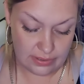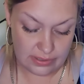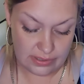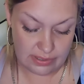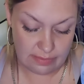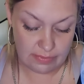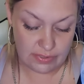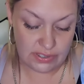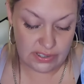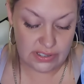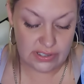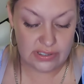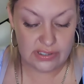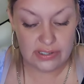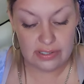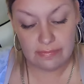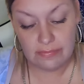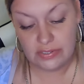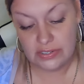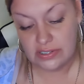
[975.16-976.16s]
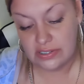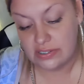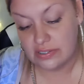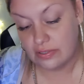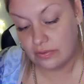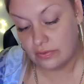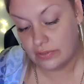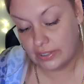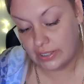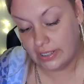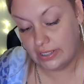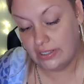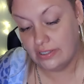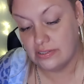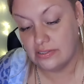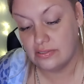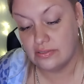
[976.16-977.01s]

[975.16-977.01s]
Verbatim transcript: Someone's someone's okay.